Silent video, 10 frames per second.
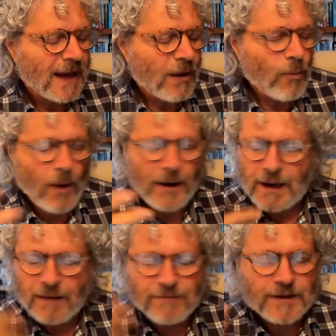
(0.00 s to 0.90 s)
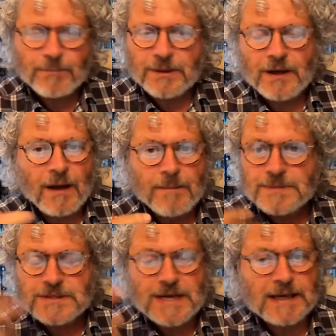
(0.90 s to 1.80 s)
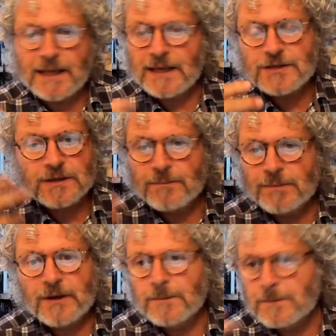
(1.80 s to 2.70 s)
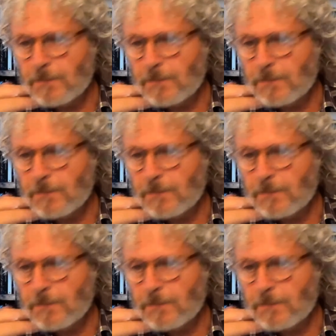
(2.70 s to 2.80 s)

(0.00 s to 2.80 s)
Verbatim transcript: at one level, it becomes second nature, becomes